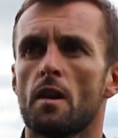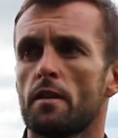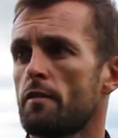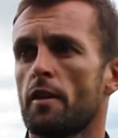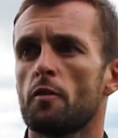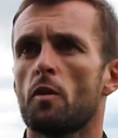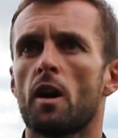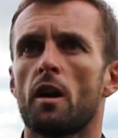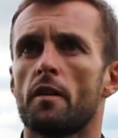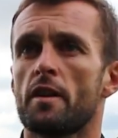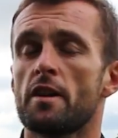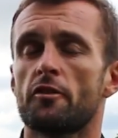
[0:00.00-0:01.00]
Did very
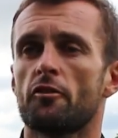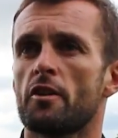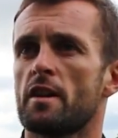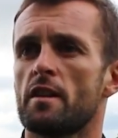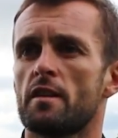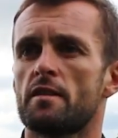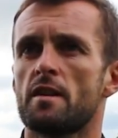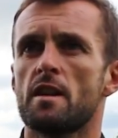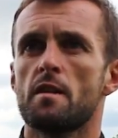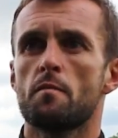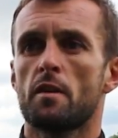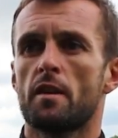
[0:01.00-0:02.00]
well and integrated in the
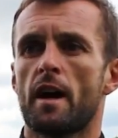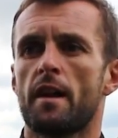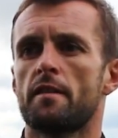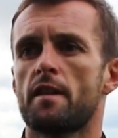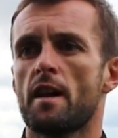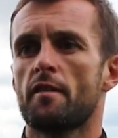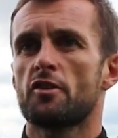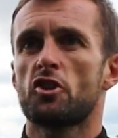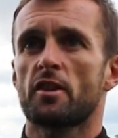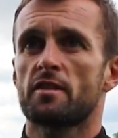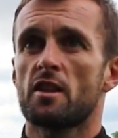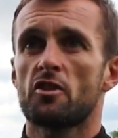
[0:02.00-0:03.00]
team, and they've
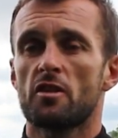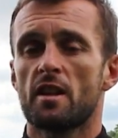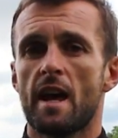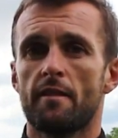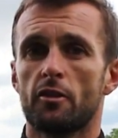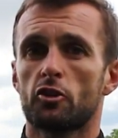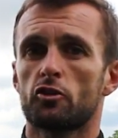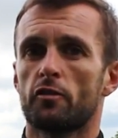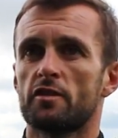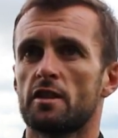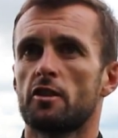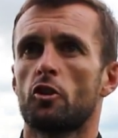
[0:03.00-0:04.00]
adjusted to the level, because
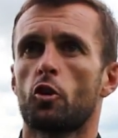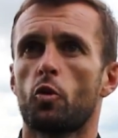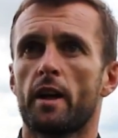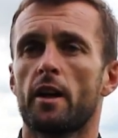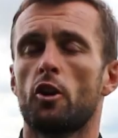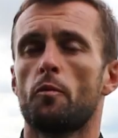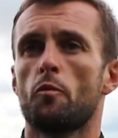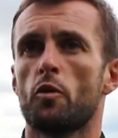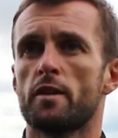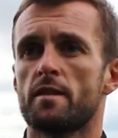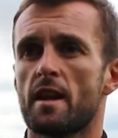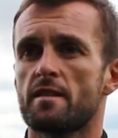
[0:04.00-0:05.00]
obviously it's a lot quicker, a lot
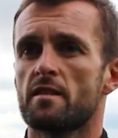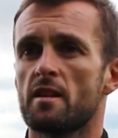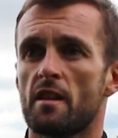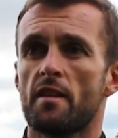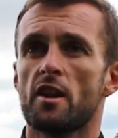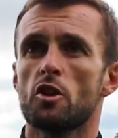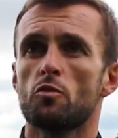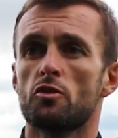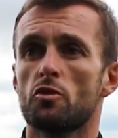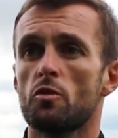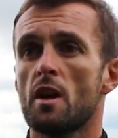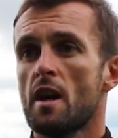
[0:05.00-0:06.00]
more intensity than they
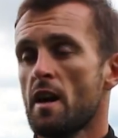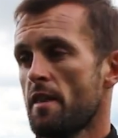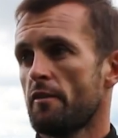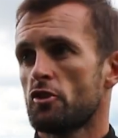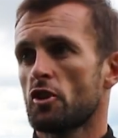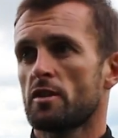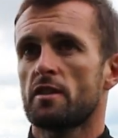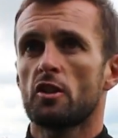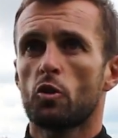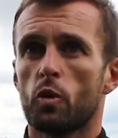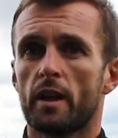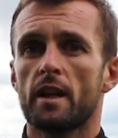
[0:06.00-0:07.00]
used to. They've
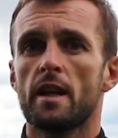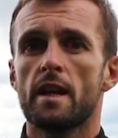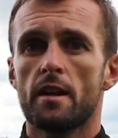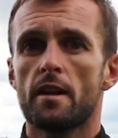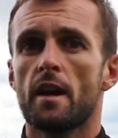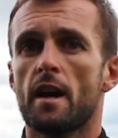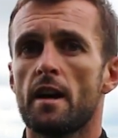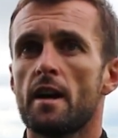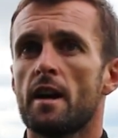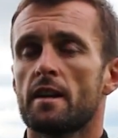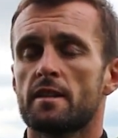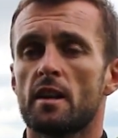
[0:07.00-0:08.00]
adjusted quickly, and
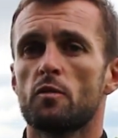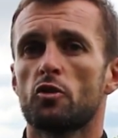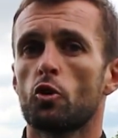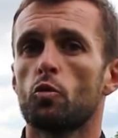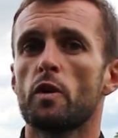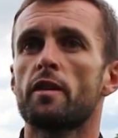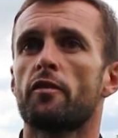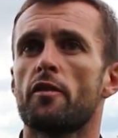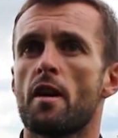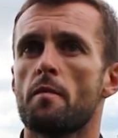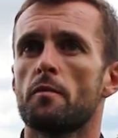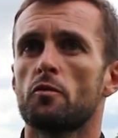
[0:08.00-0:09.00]
I said it was a good week for
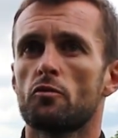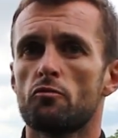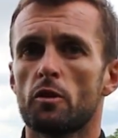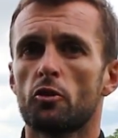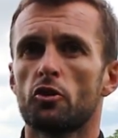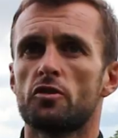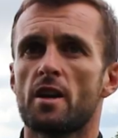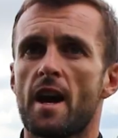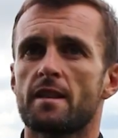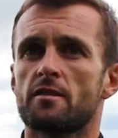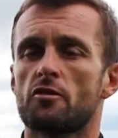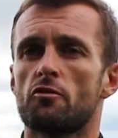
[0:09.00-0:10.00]
them. It was a real good
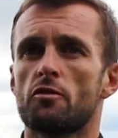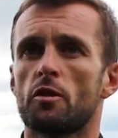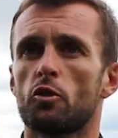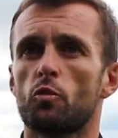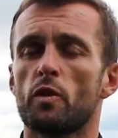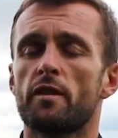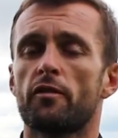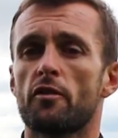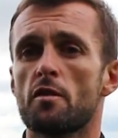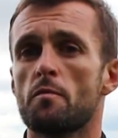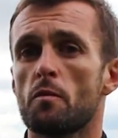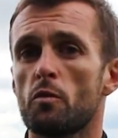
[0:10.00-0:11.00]
test and a real good week for
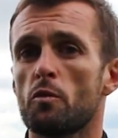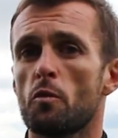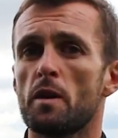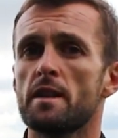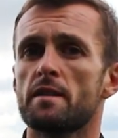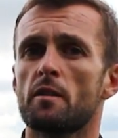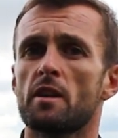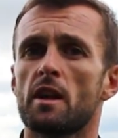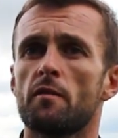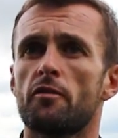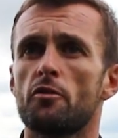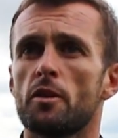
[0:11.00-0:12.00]
them, and we were pleased how they
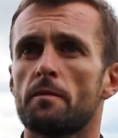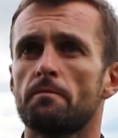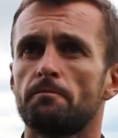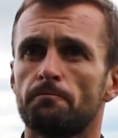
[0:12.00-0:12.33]
came through it.